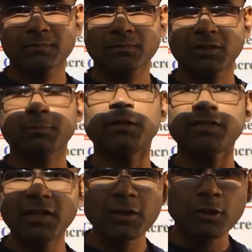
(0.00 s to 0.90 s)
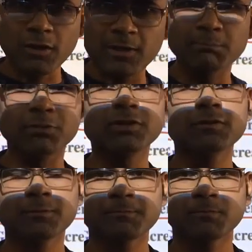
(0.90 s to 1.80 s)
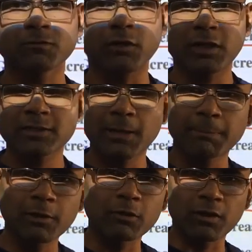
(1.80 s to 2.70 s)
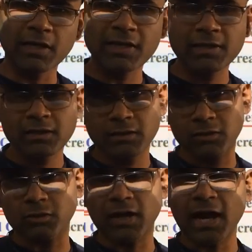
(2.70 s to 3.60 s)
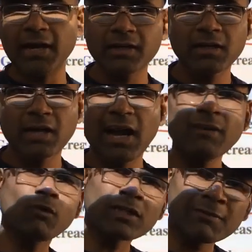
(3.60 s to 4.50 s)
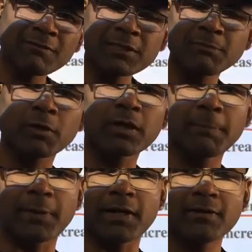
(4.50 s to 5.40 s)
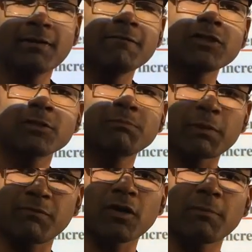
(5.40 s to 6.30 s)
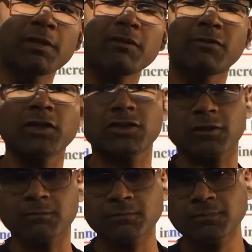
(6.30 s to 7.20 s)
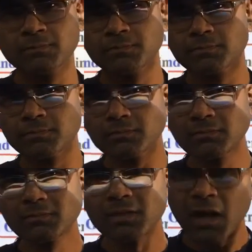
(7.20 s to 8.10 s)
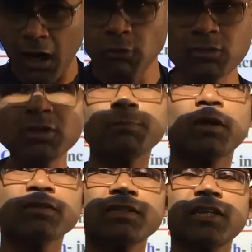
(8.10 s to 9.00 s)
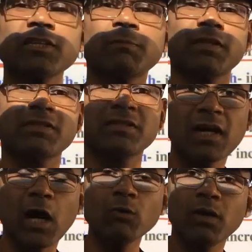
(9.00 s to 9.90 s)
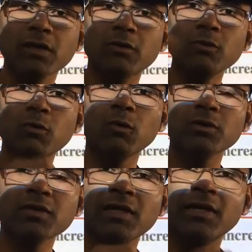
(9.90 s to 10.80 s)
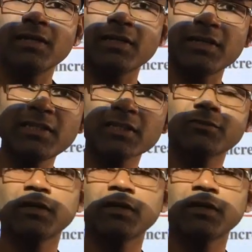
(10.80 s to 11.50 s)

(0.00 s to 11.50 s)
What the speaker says: especially your limbs. For example, your leg, your hand, and whatever the body part which is performing the function. How this process takes place, how a glucose reaches